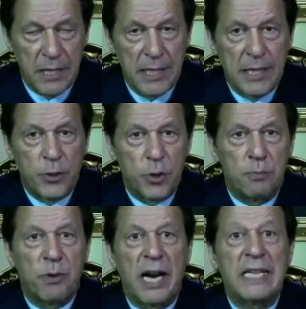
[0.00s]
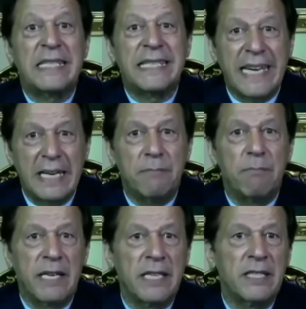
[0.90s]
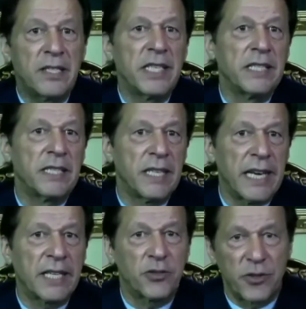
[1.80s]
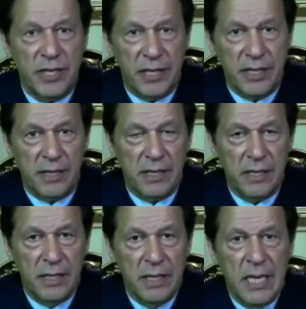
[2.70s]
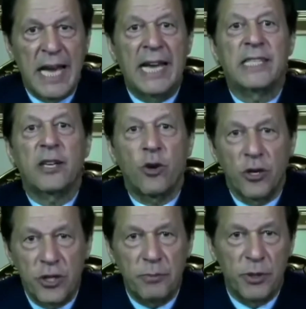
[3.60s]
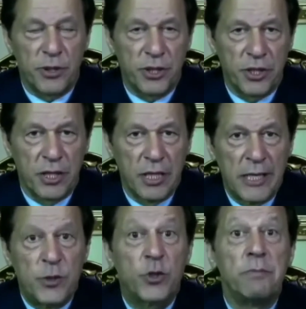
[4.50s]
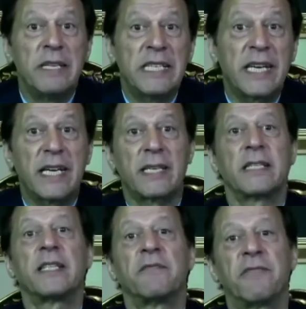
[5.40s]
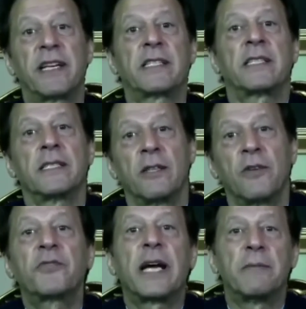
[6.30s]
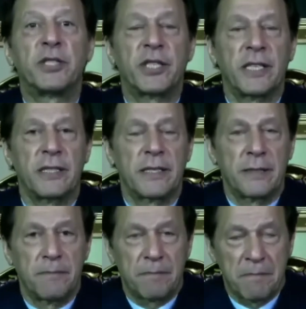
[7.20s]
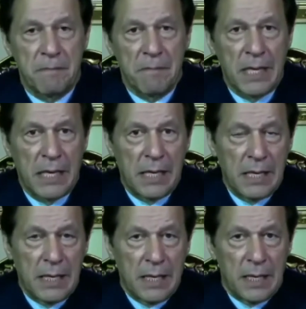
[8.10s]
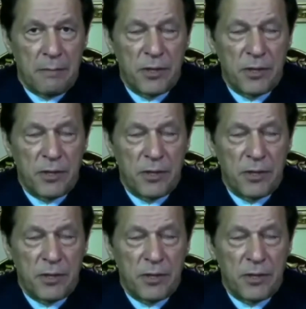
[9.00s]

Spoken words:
to plant 10 billion trees in the next 3 years as a contribution to mitigating the effects of climate change. Mr.